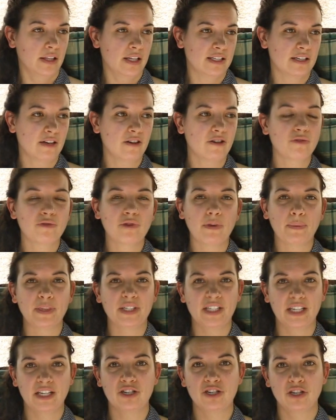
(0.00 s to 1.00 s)
there's a lot of
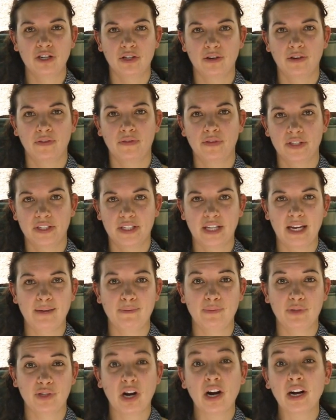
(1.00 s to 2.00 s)
repetition of the
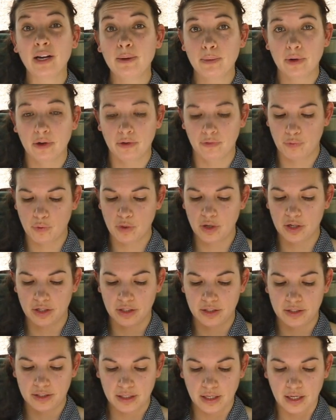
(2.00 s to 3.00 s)
same type of
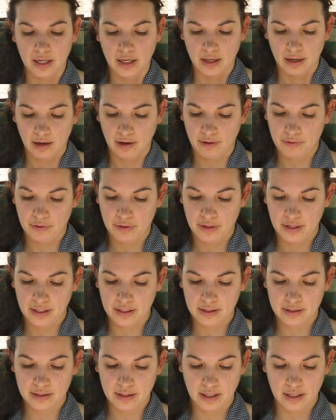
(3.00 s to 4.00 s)
words, of
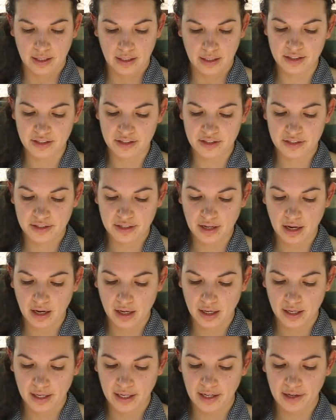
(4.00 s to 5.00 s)
things like
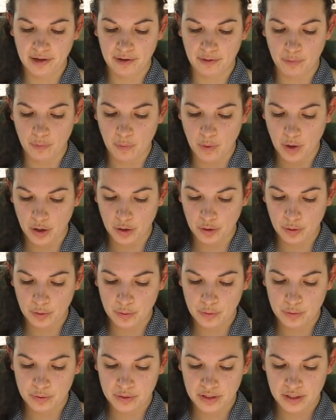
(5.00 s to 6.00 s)
sigh,
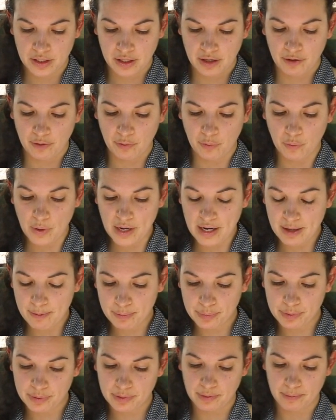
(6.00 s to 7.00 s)
woes, weep,
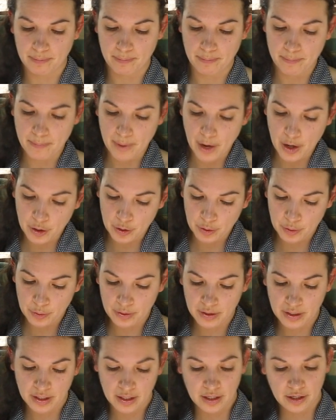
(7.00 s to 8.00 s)

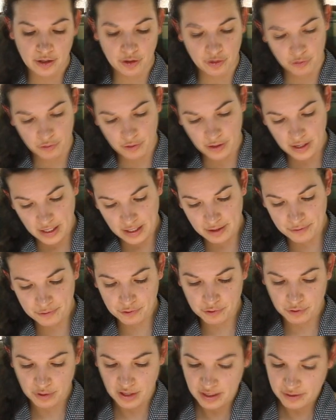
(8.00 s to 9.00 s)
moan,
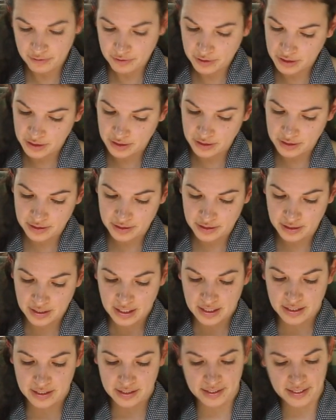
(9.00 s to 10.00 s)
grieve, grievance,
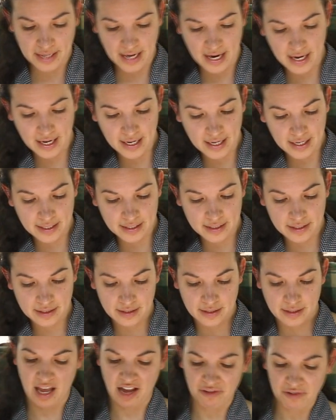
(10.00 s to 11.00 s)
sad,
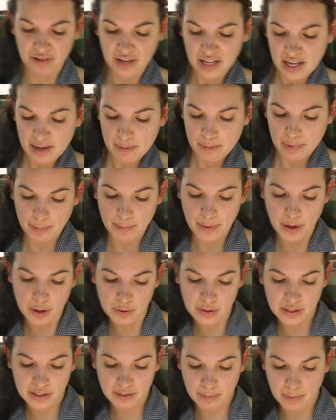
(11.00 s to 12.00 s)
heavily
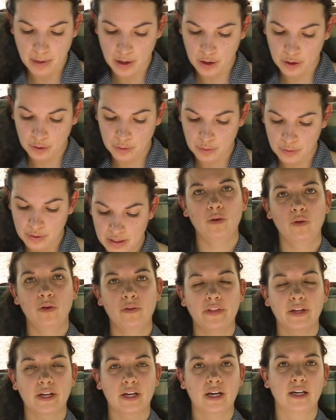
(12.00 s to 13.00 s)
bemoaned moan,
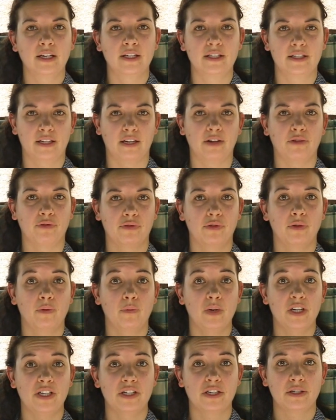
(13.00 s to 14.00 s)
all of that kind of stuff,
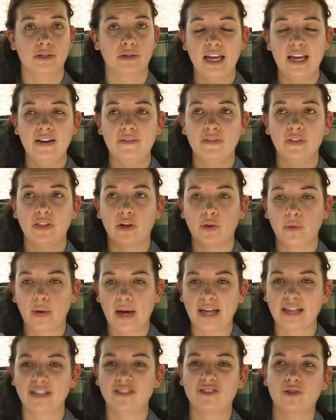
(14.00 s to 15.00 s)
which even though
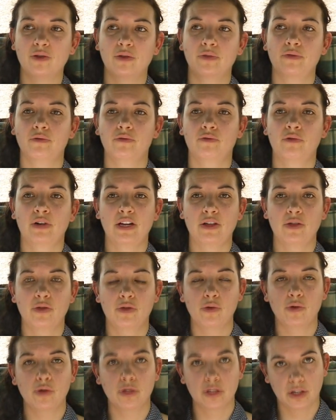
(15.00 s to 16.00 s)
I hadn't sort of really
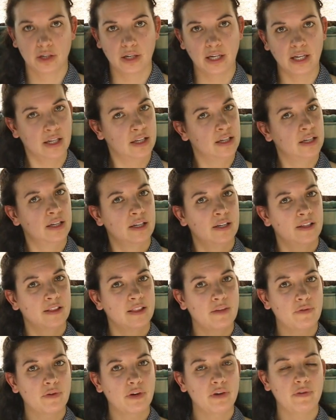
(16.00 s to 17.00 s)
thought on it,
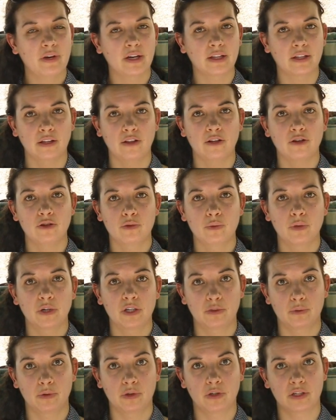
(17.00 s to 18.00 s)
the very fact that those
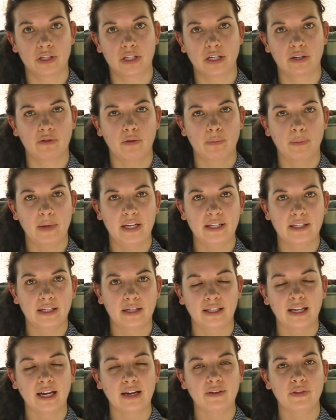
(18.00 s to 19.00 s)
words were constantly
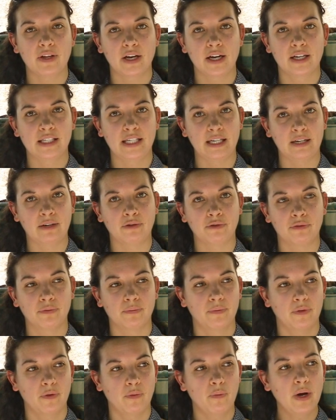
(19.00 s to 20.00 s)
repeating gave the idea of
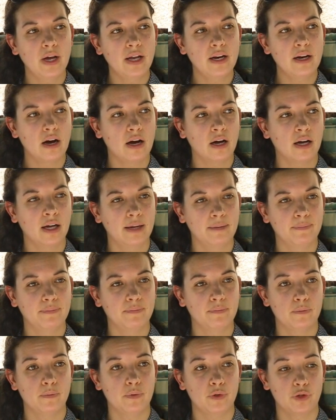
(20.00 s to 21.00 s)
when
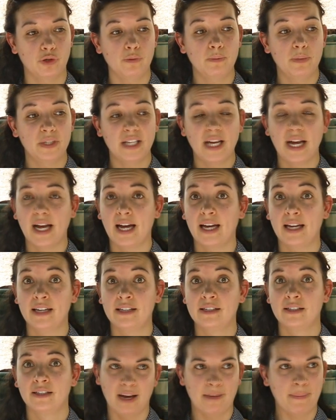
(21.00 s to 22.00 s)
I'm super
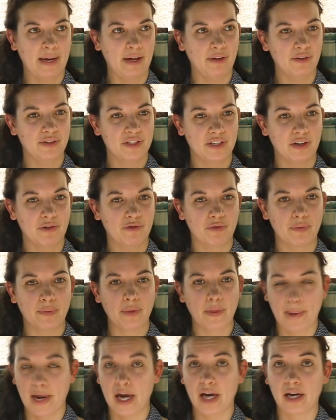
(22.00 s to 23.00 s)
sad about stuff
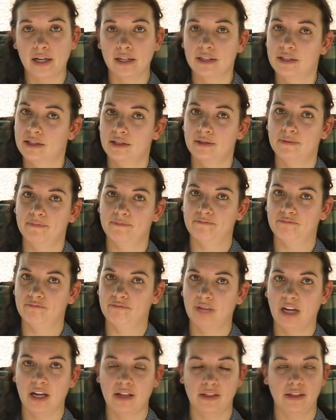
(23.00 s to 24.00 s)
from the past,
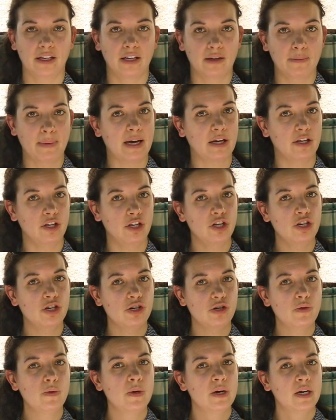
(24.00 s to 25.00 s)
I think about
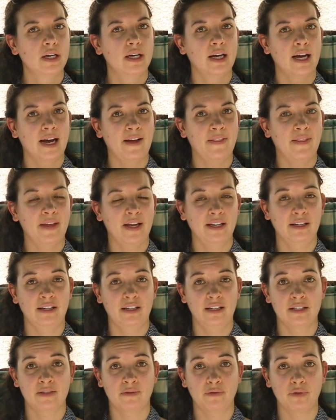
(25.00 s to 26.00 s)
you, and then
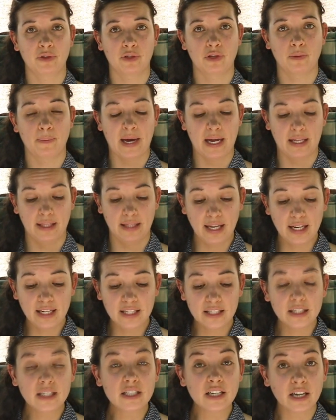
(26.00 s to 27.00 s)
it doesn't feel so bad. That
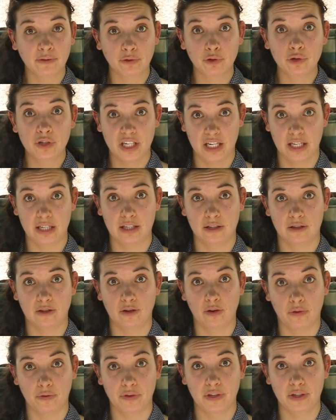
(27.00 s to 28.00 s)
is the general
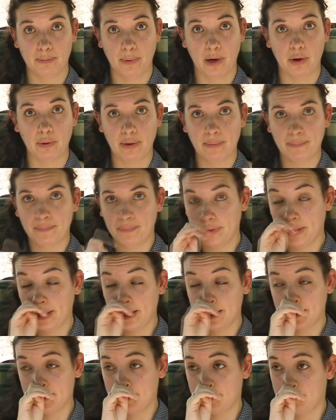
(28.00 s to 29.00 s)
gist of this poem.
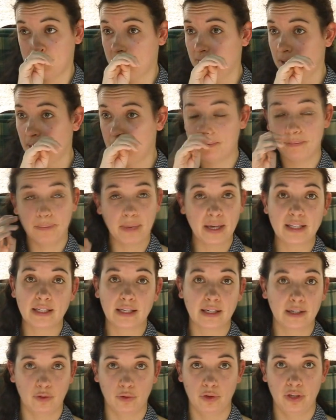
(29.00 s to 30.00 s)
That's
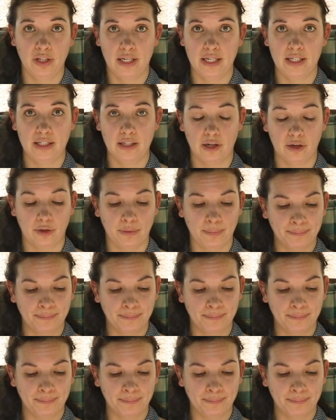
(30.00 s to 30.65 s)
basically all you need to know.